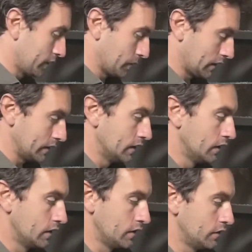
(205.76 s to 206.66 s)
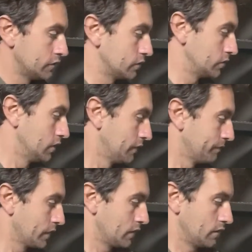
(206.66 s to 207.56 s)
quickly. So
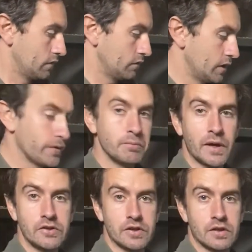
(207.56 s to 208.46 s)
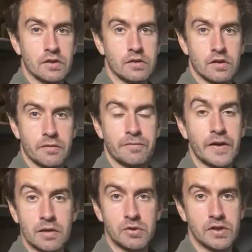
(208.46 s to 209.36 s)
if I'm painting a
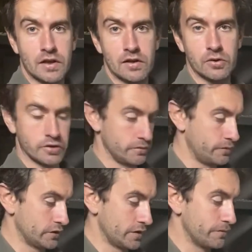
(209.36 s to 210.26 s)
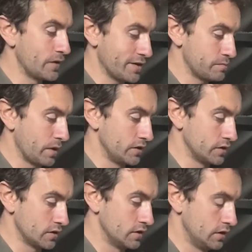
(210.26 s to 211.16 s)
figure particularly, or kind of, let's say, flesh
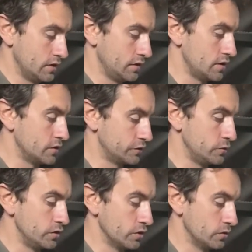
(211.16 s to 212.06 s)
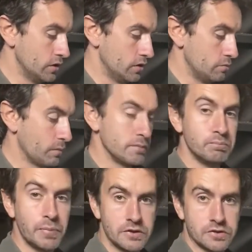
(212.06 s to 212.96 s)
painting in the studio, my
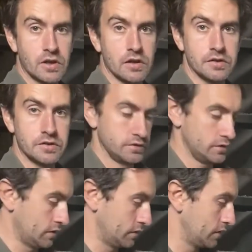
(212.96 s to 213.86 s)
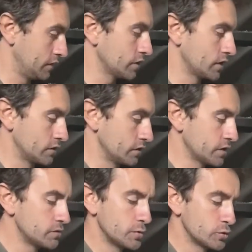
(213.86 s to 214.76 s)
base colours is something that's
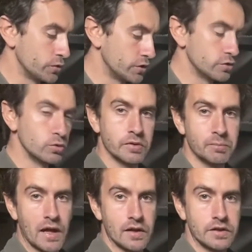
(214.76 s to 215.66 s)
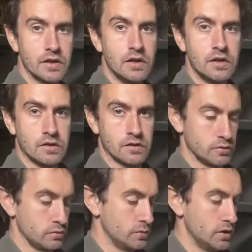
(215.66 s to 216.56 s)
sometimes called the Zorn Palette,
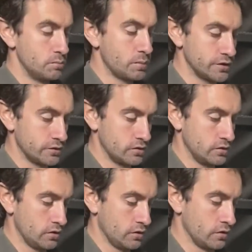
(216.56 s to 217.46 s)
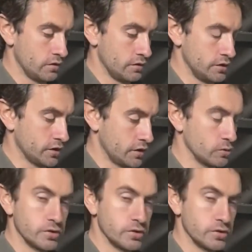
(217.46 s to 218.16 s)
based on something called the